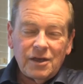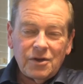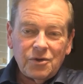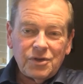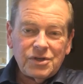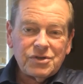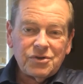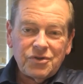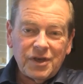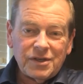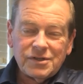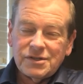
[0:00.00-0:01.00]
You know, these are
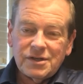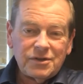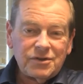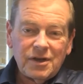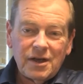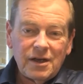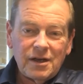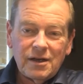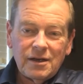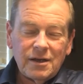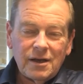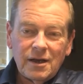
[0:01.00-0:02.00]
things
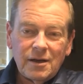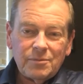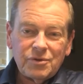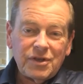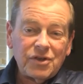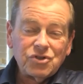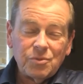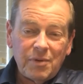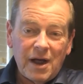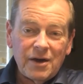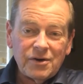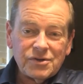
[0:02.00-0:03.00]
that potential
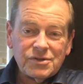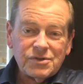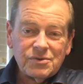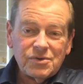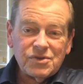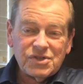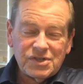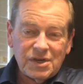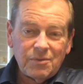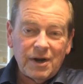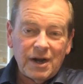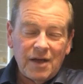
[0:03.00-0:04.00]
buyers see
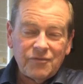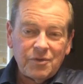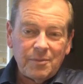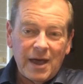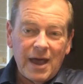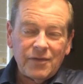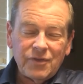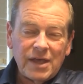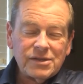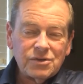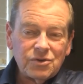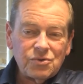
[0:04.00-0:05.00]
right off the bat.
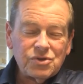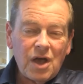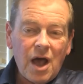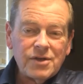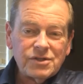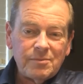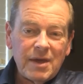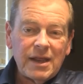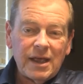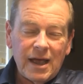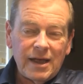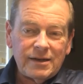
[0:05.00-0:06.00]
That's those
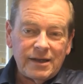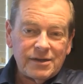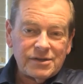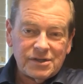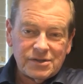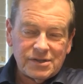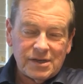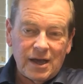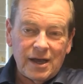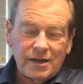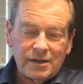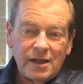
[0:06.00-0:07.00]
cosmetic ideas
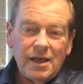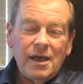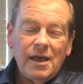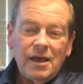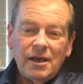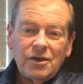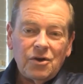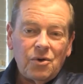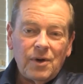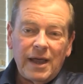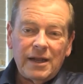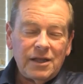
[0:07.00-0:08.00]
inside. You
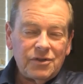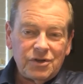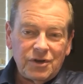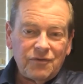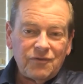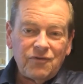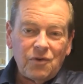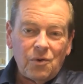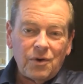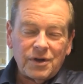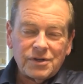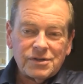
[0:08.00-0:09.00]
know, any of the different
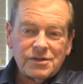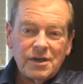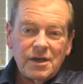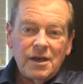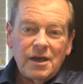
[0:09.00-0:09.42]
floorings.